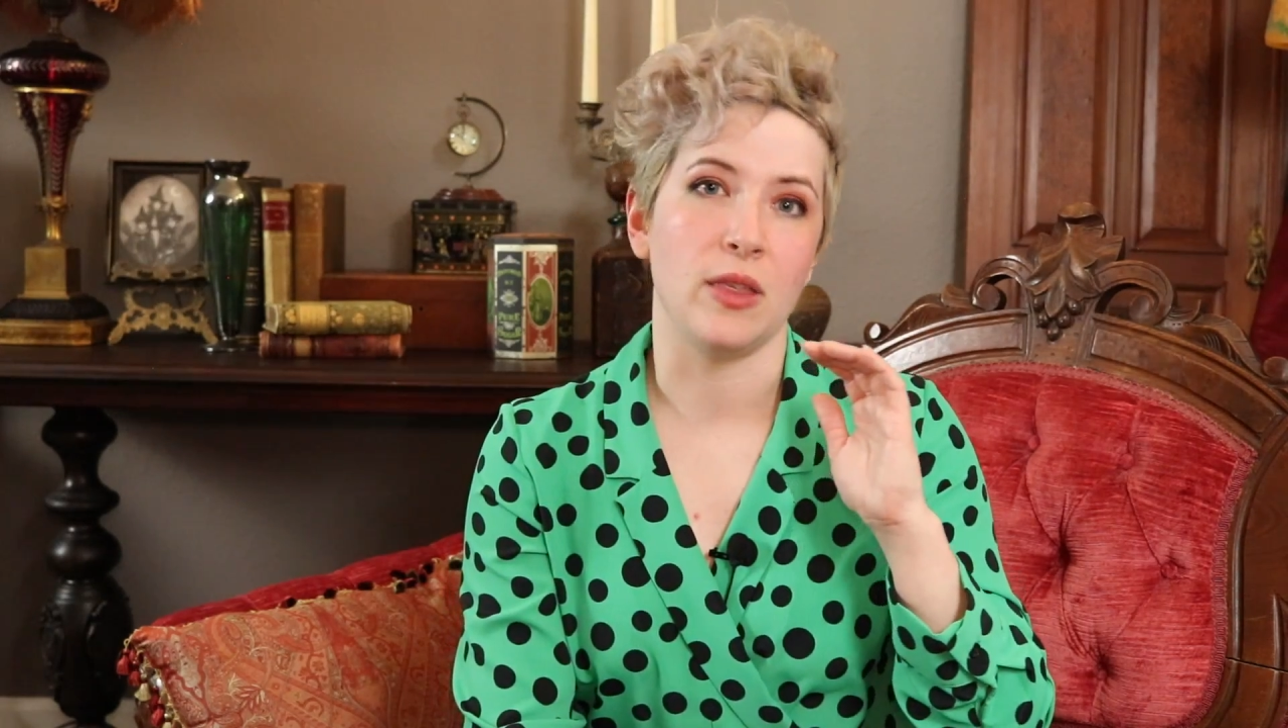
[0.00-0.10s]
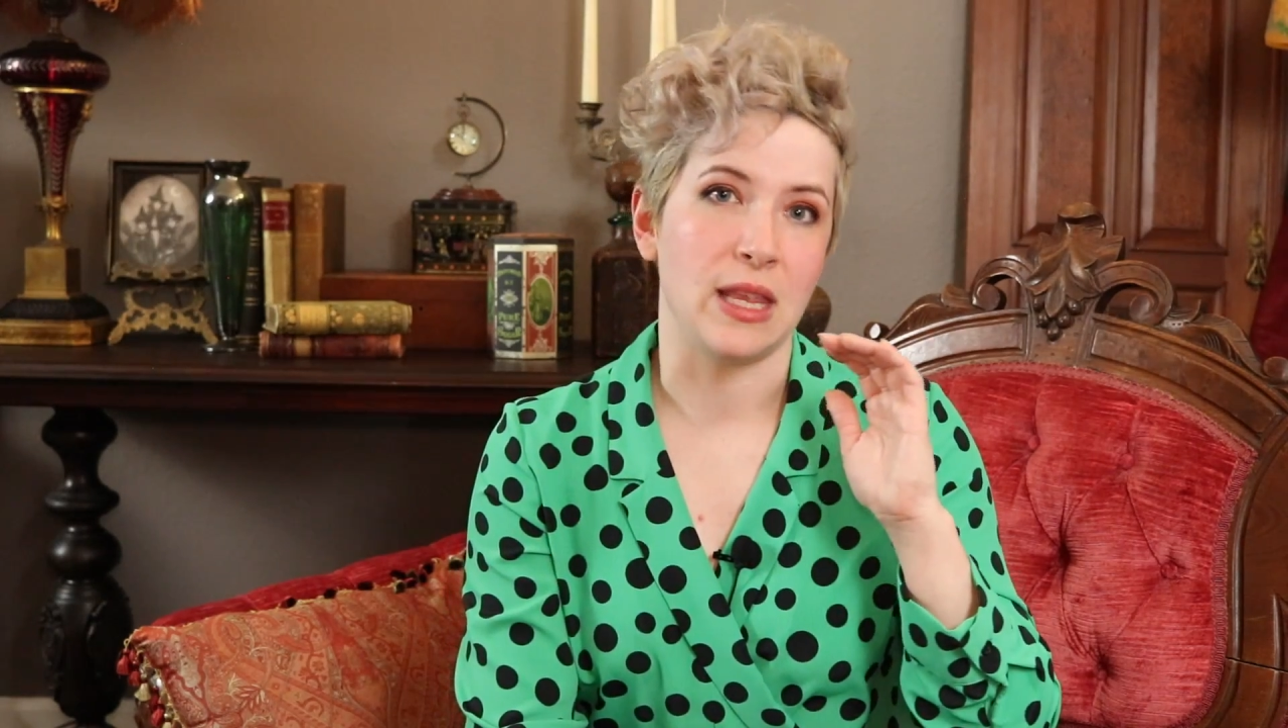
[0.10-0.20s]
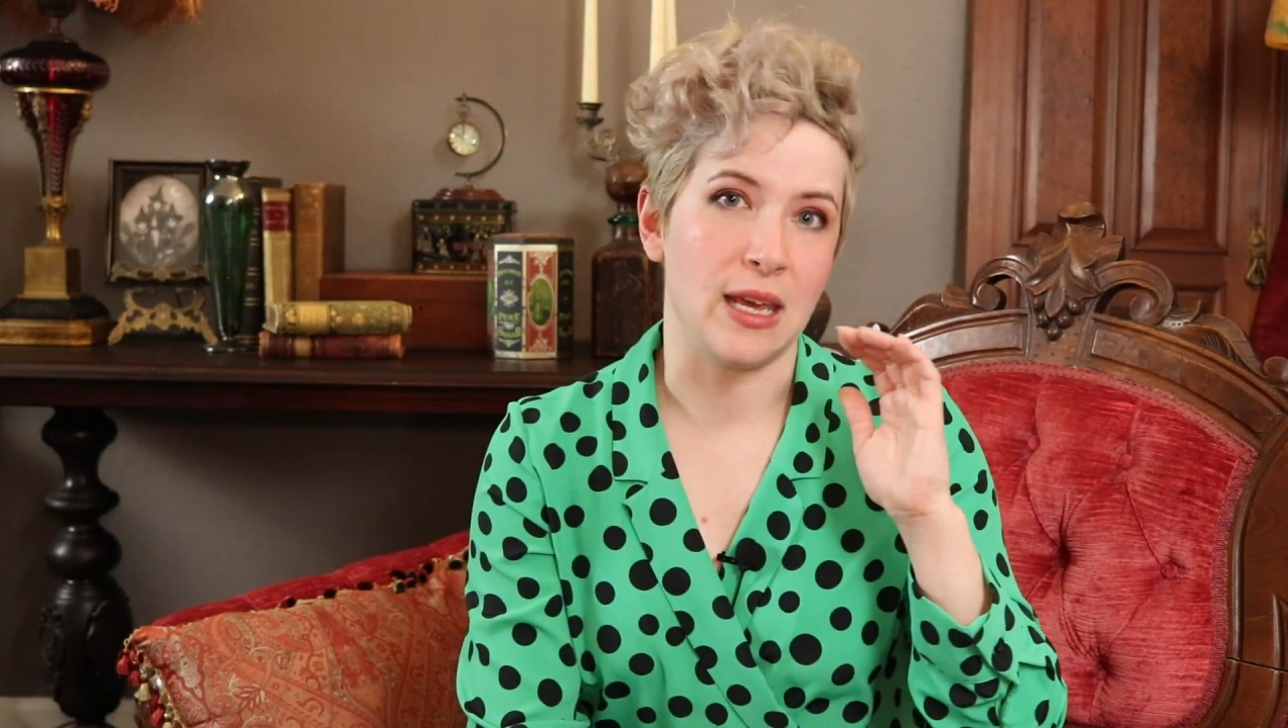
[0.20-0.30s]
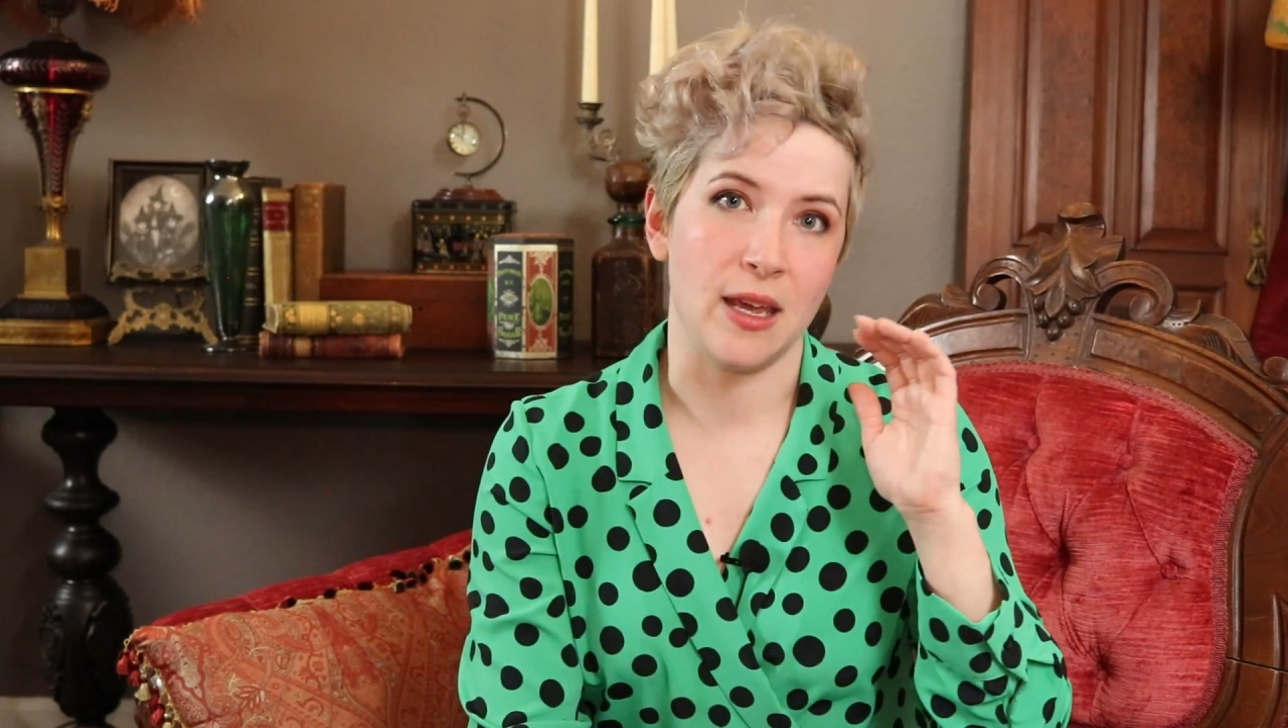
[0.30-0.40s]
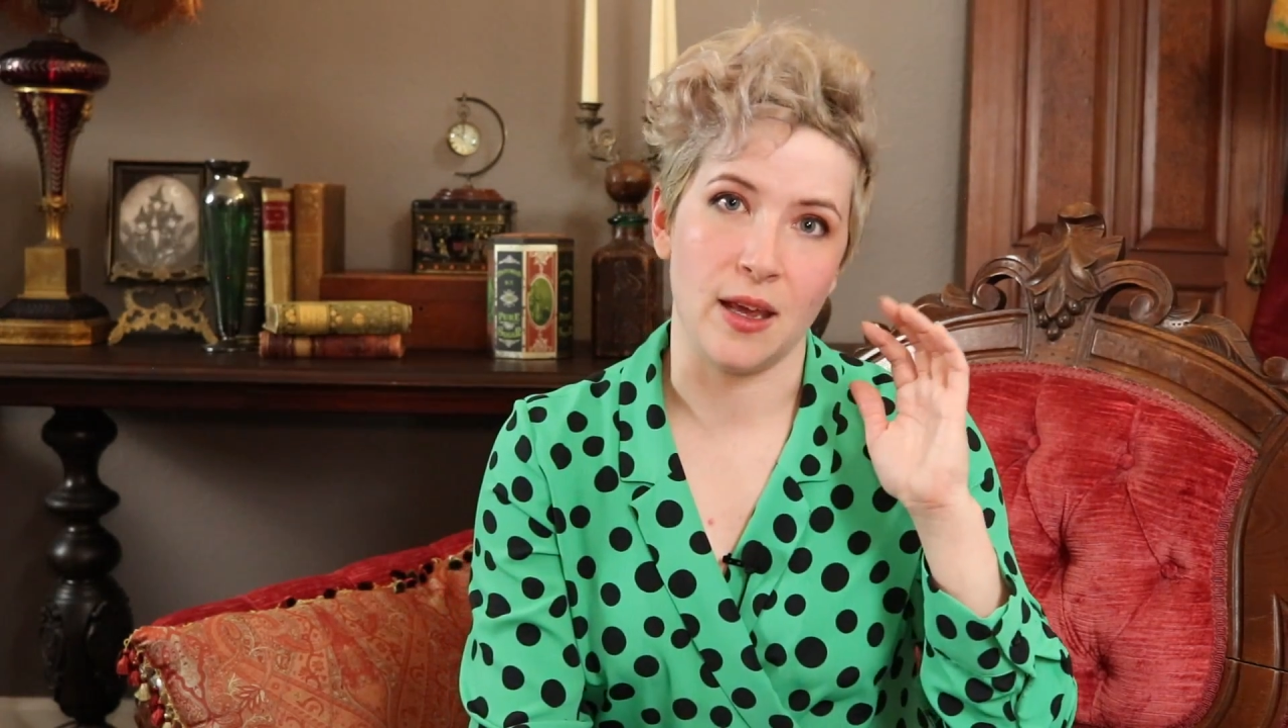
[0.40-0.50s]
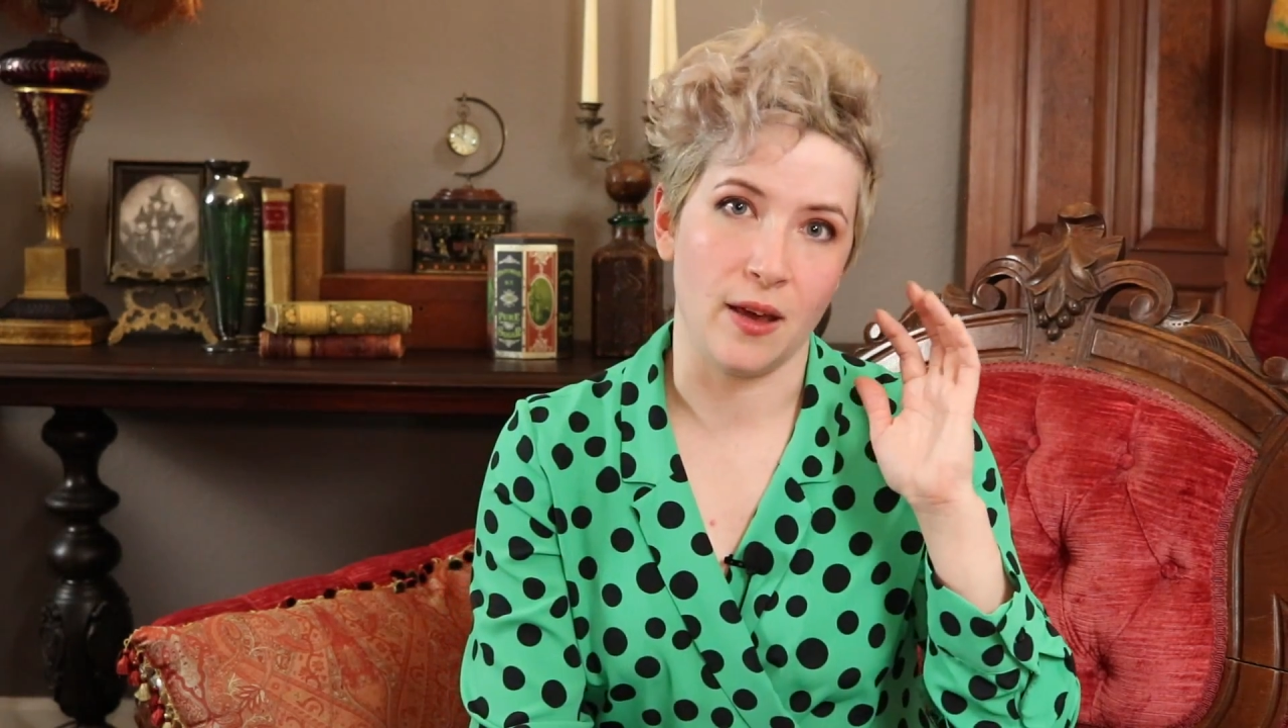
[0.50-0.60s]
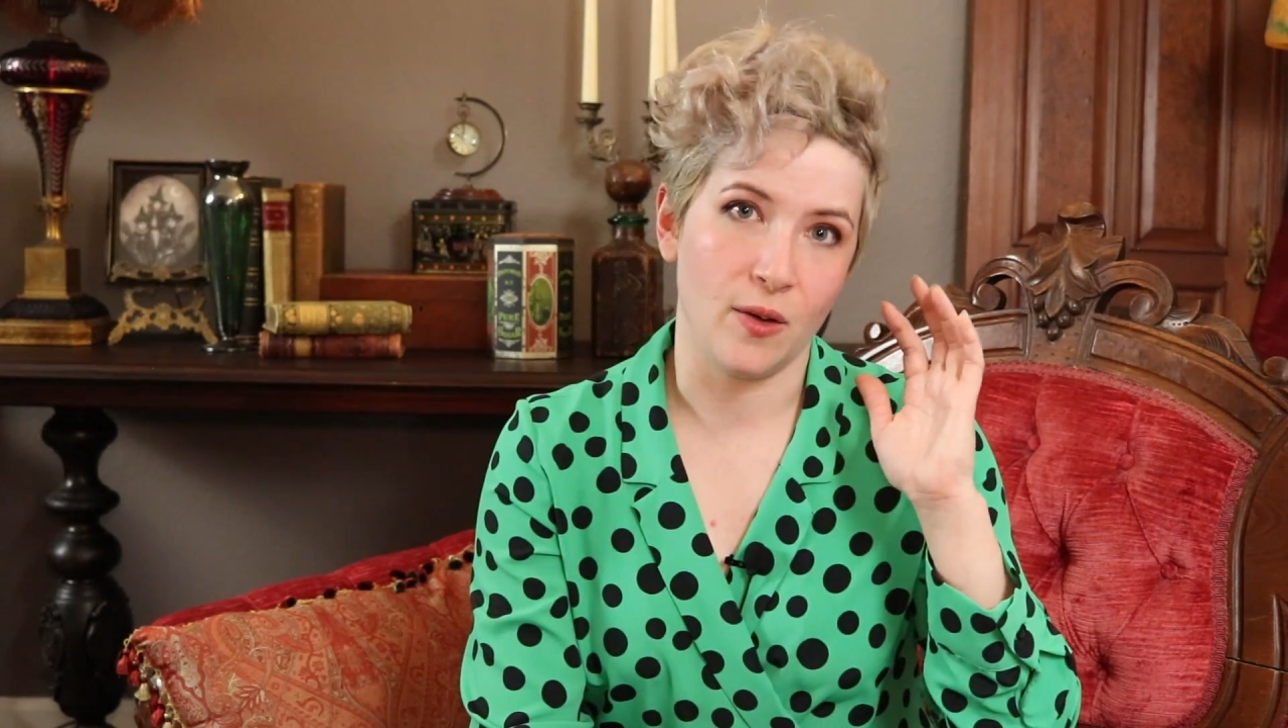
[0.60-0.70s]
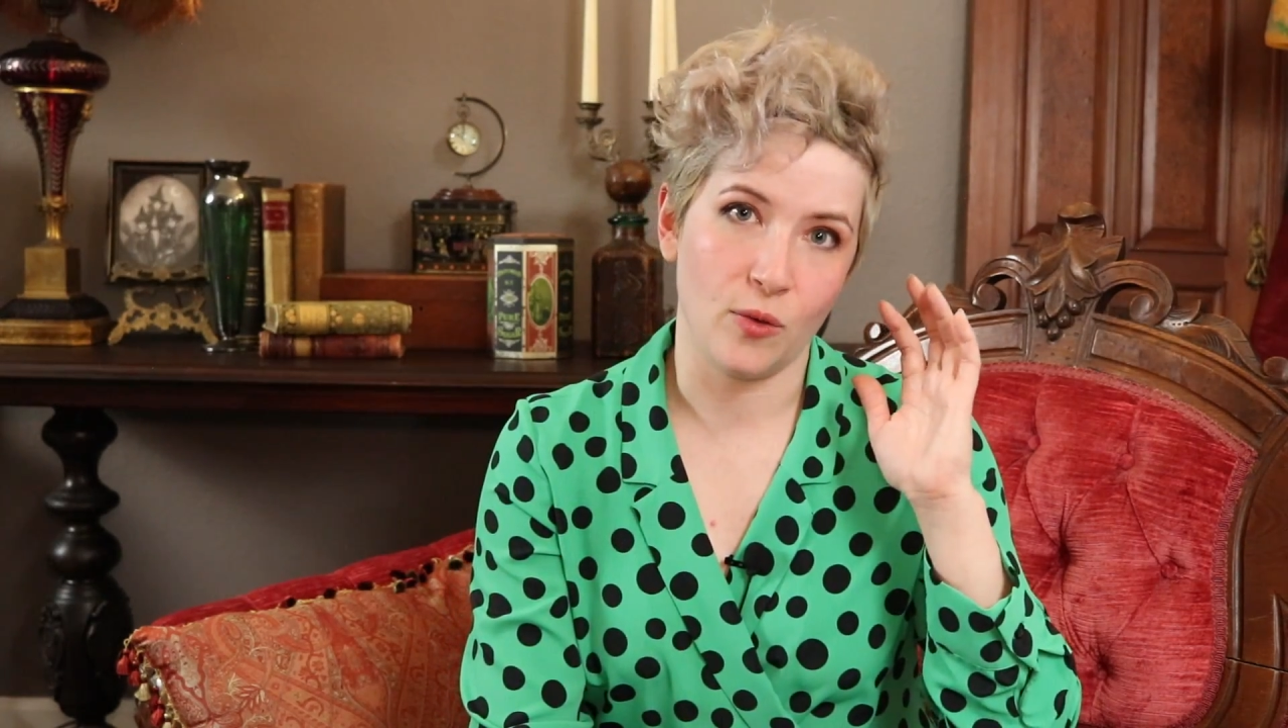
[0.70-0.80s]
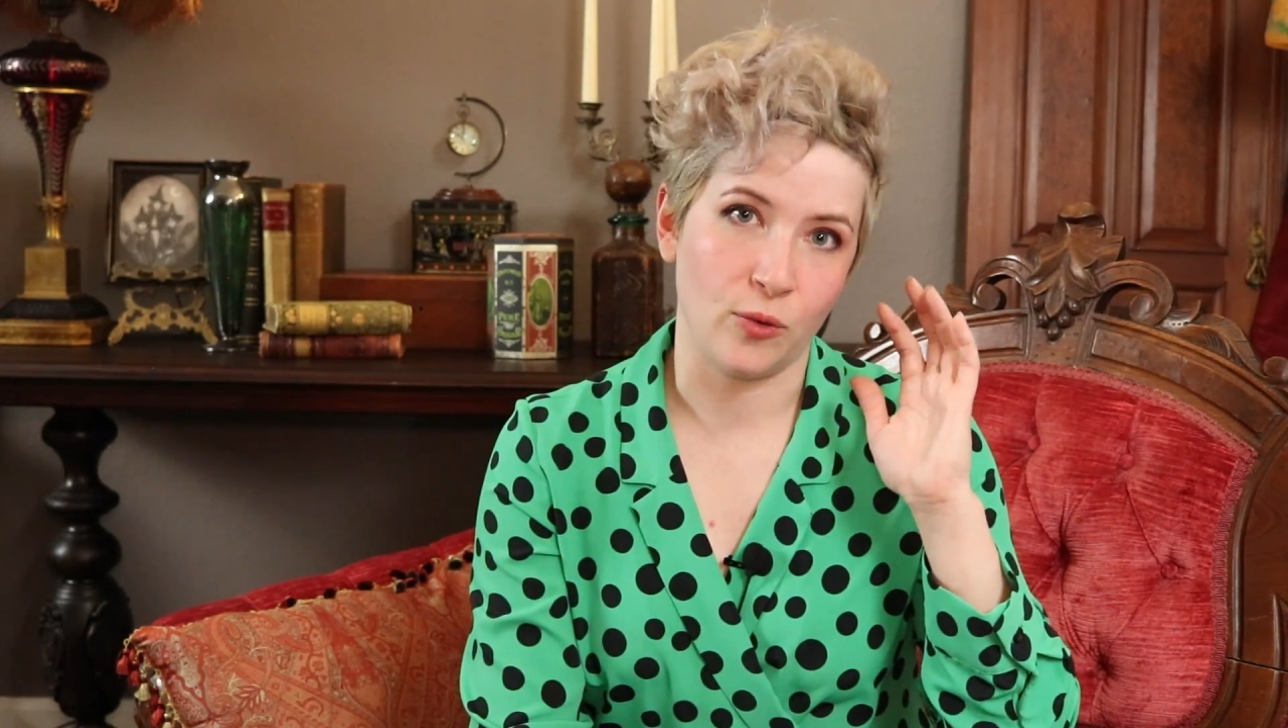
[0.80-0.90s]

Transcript: the